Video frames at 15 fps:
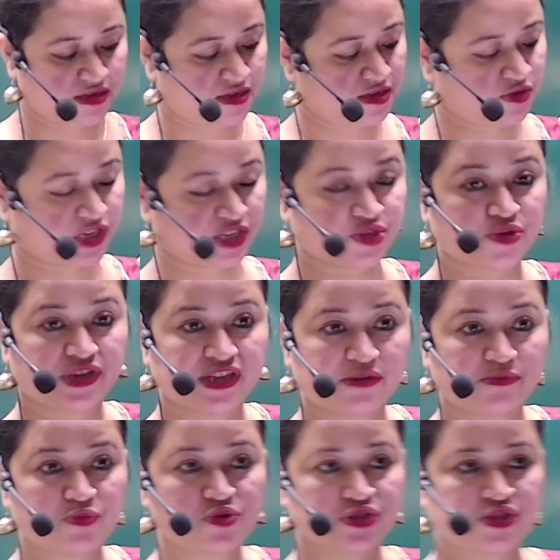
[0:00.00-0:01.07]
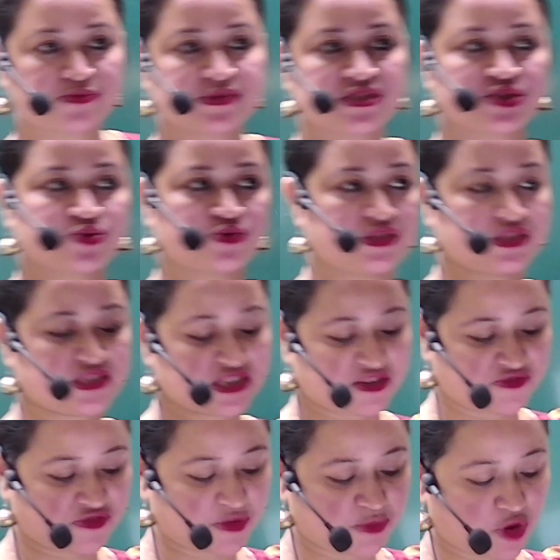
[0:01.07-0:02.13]
Okay, so here most of the students are
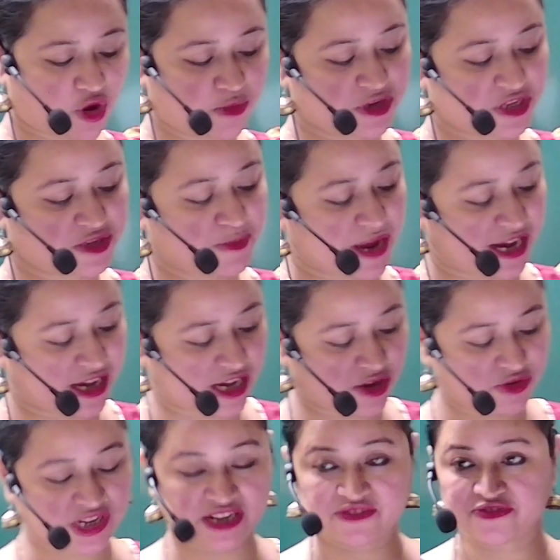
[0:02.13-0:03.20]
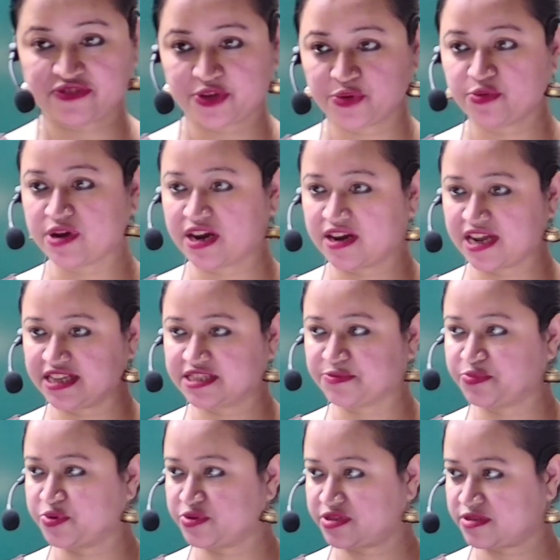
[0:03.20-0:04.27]
from commerce background and few are, I
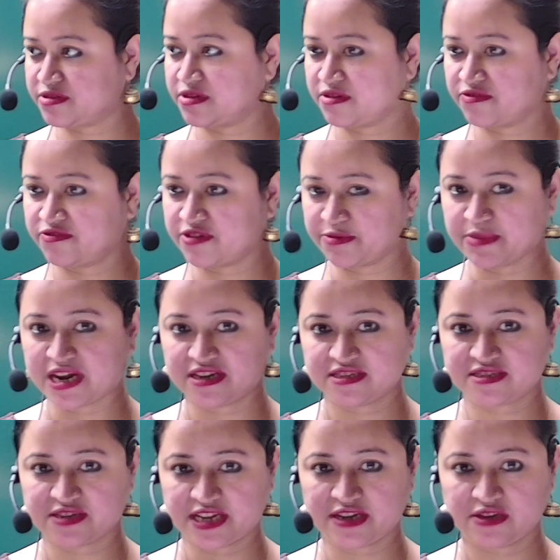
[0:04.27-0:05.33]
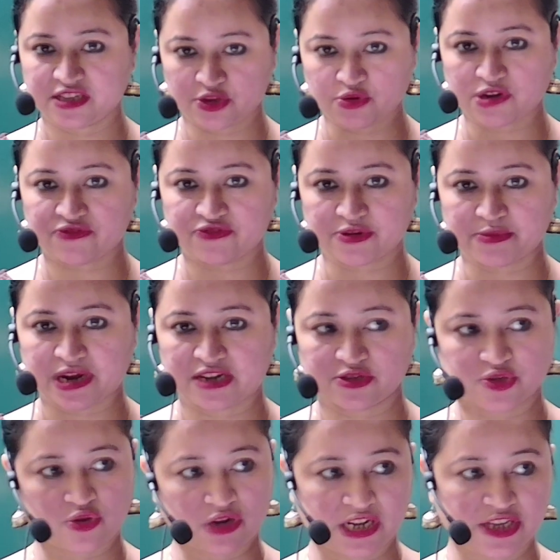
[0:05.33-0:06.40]
suppose, from arts, right? You are from arts,
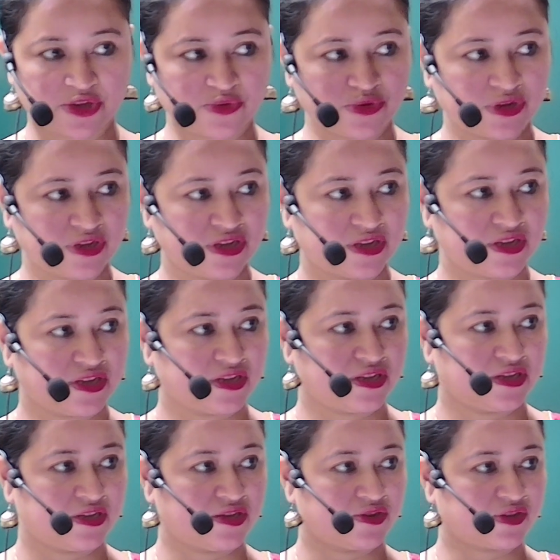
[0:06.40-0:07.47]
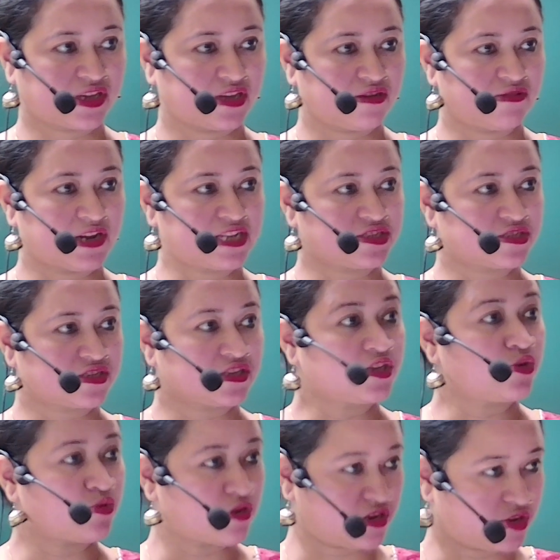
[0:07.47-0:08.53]
only you. Okay, rest,
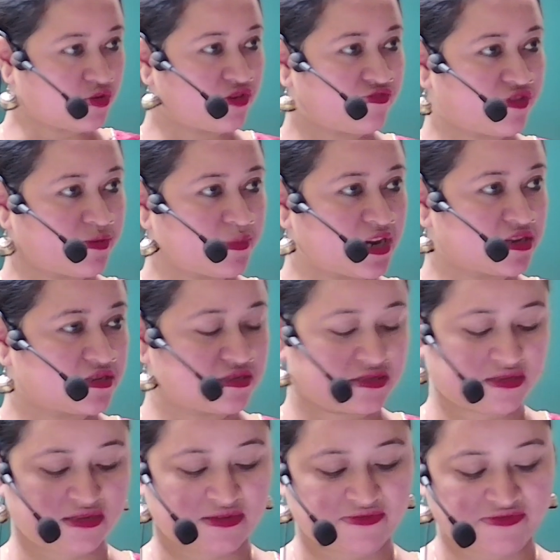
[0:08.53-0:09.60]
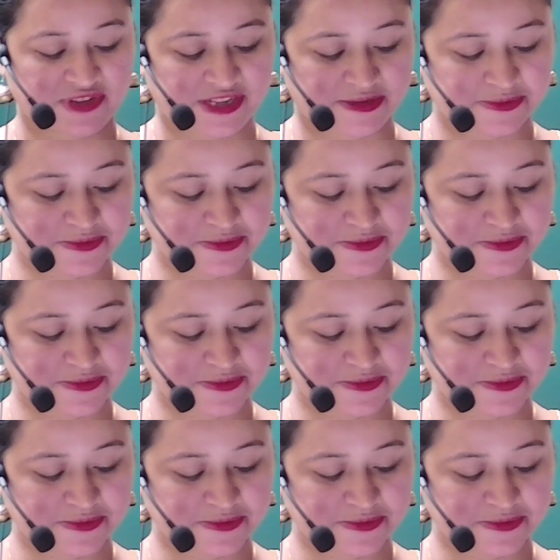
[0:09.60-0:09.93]
you are from arts. Right.